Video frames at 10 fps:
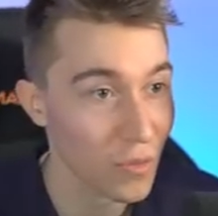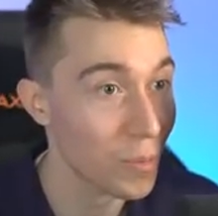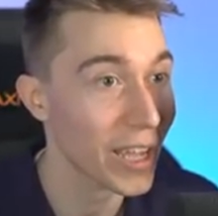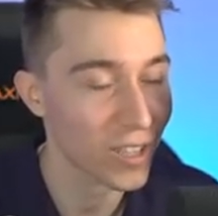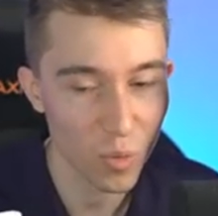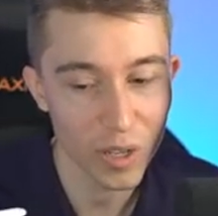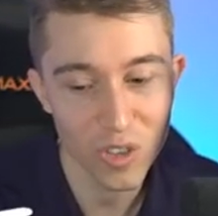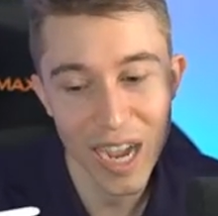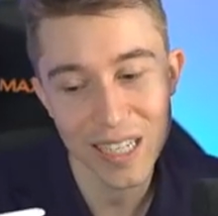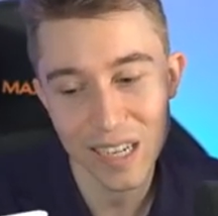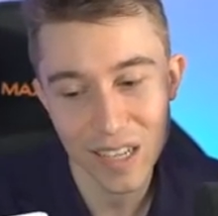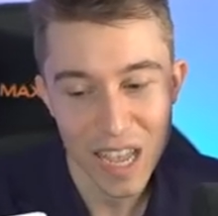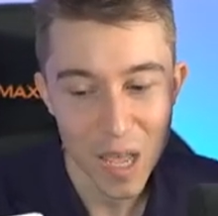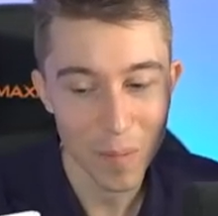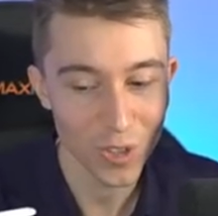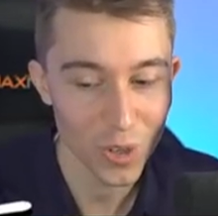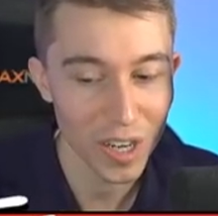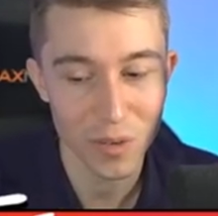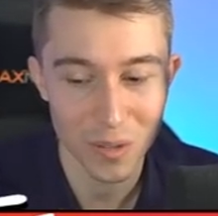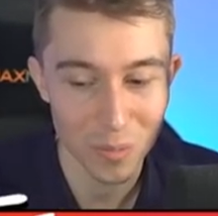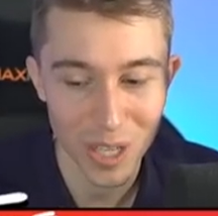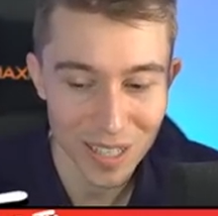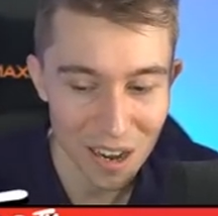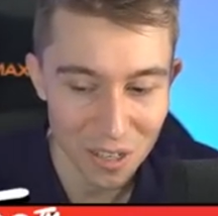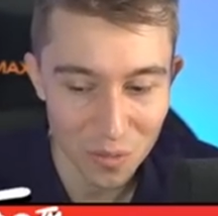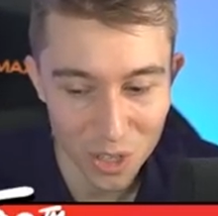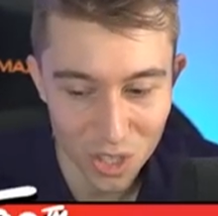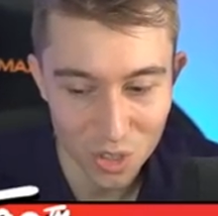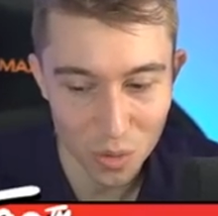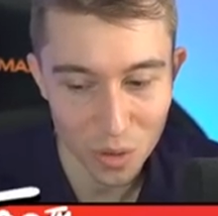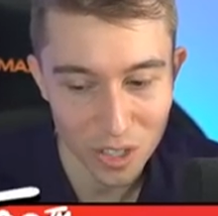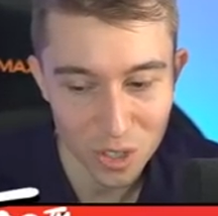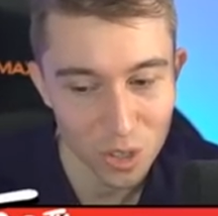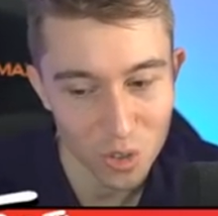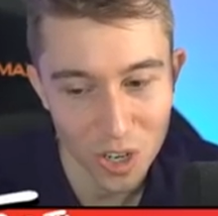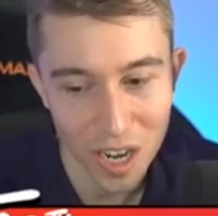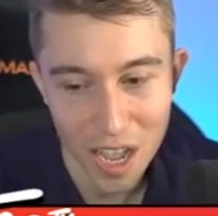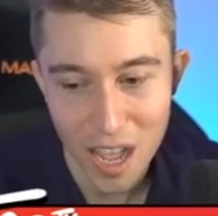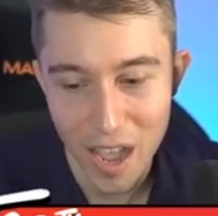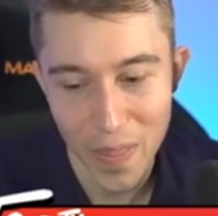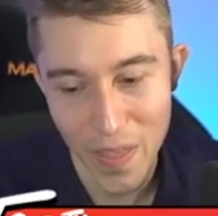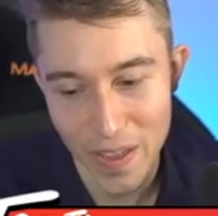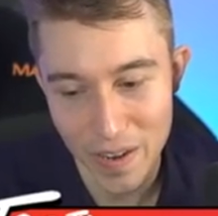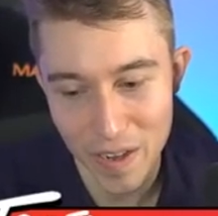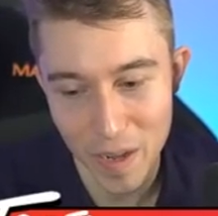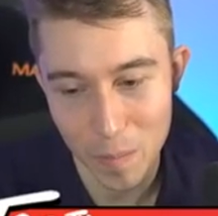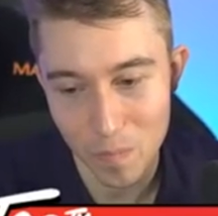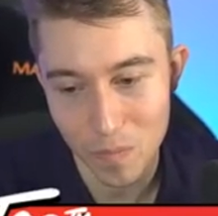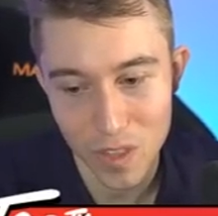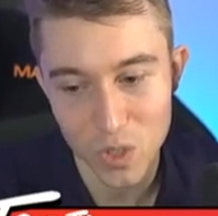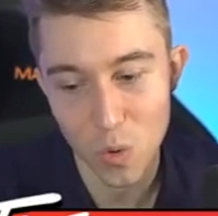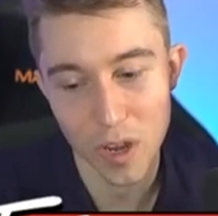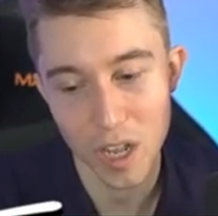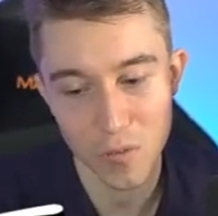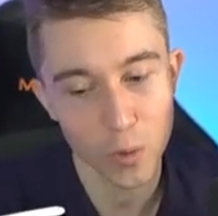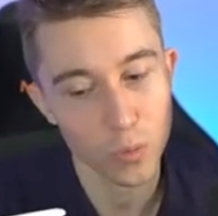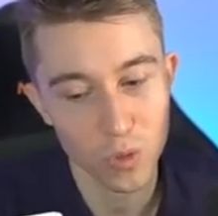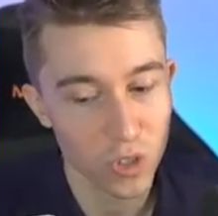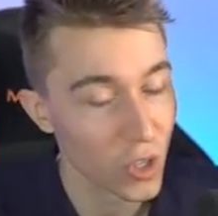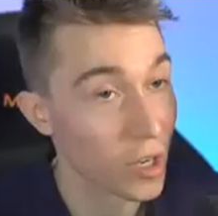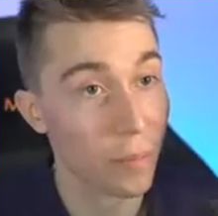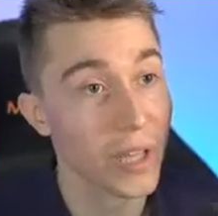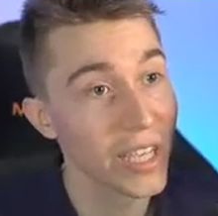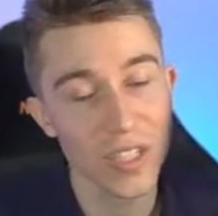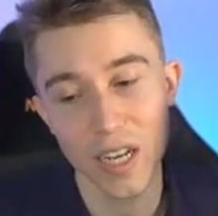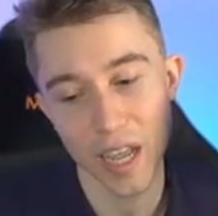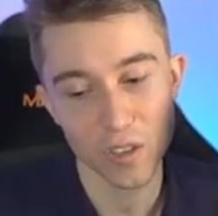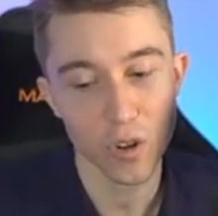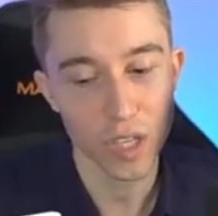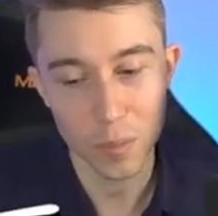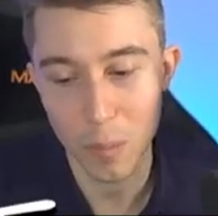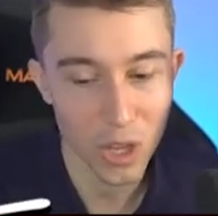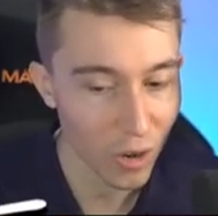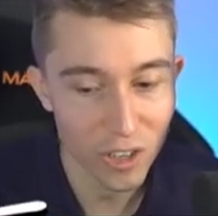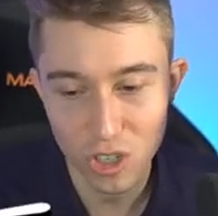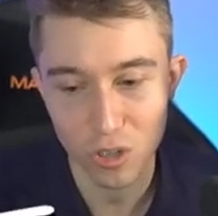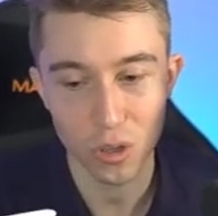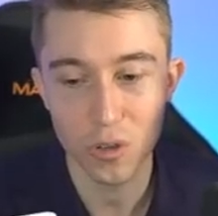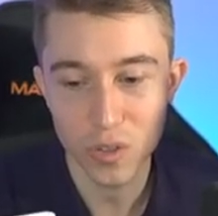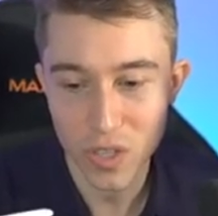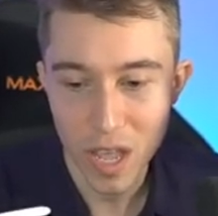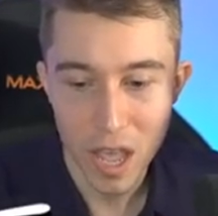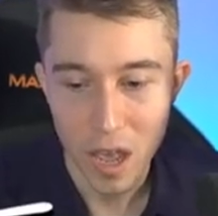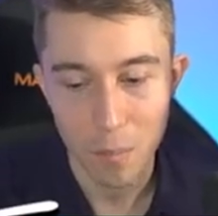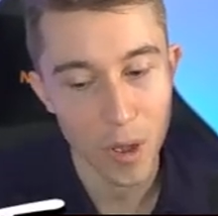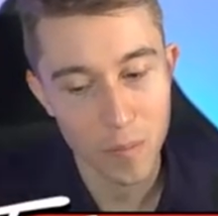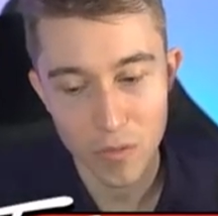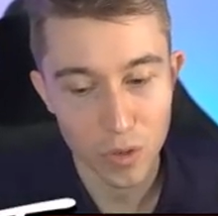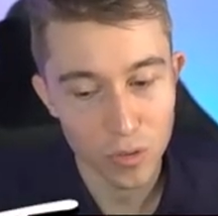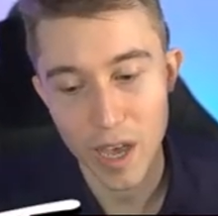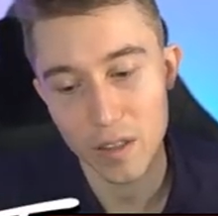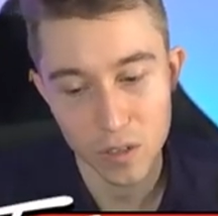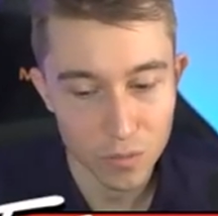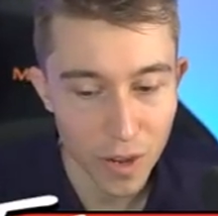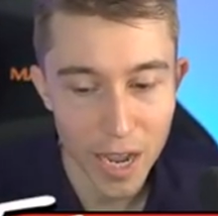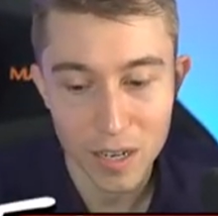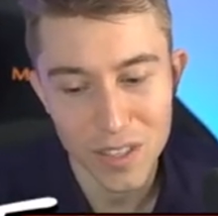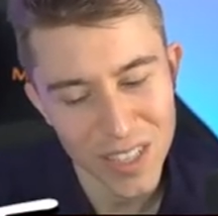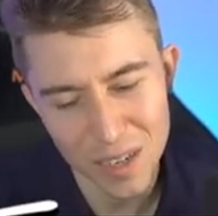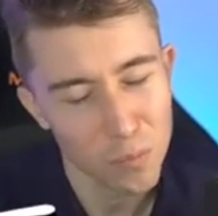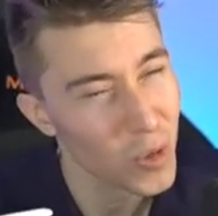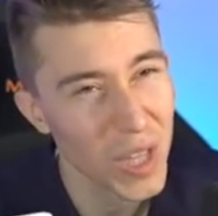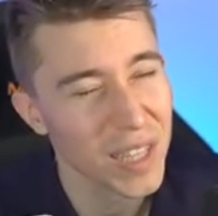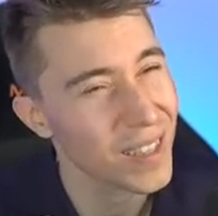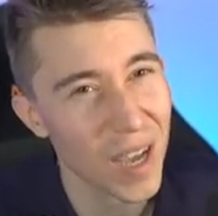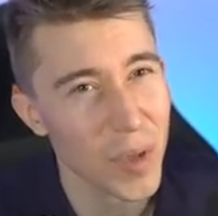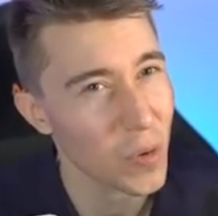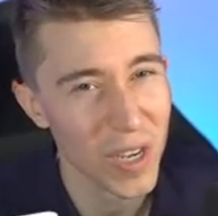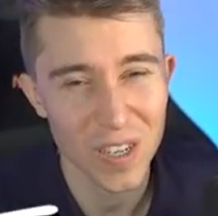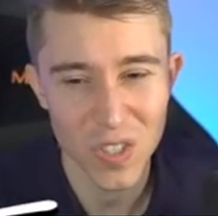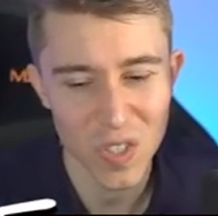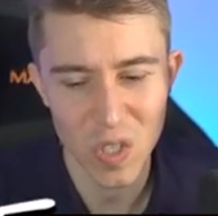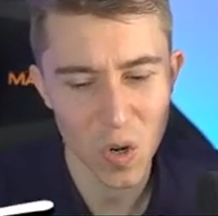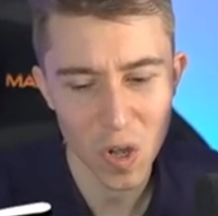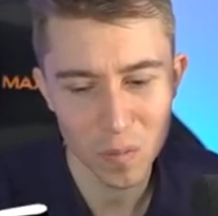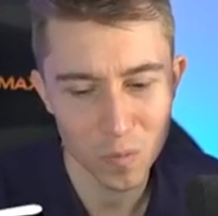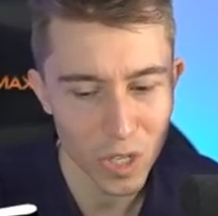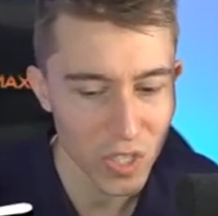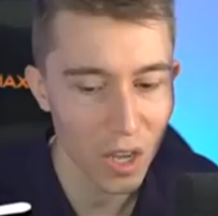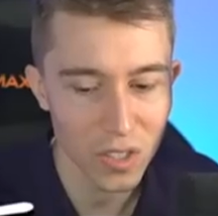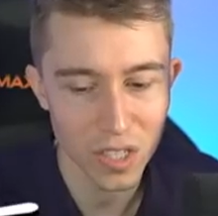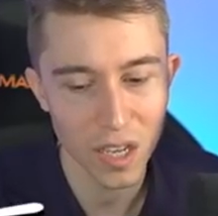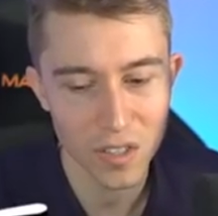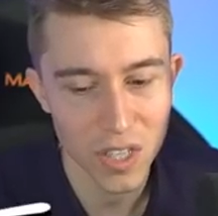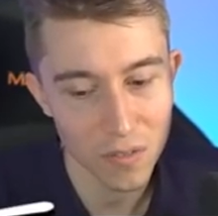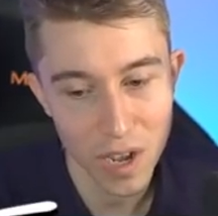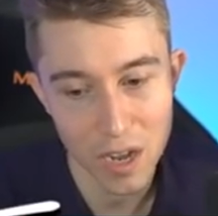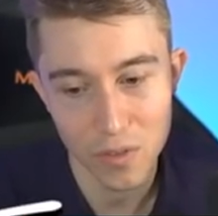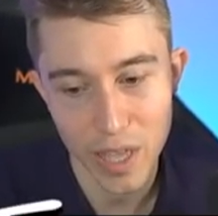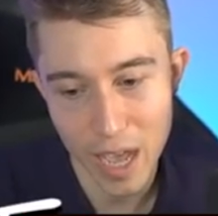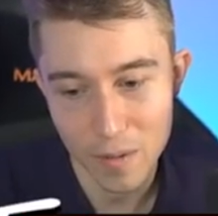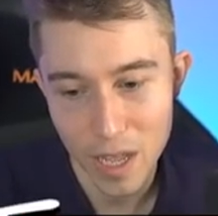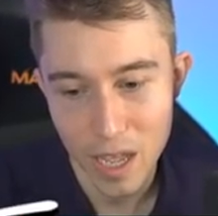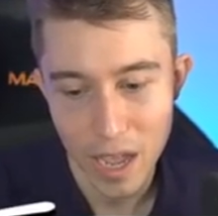So if you play against Royal Giant decks, make sure you never give them King Tower activations with your Executioner. And then um, this one, if you just are complacent and you don't keep up the aggression, you'll lose. But if you do that, then you're fine. This deck, really not many weaknesses at all. Run Skeleton King instead of Knight if you can.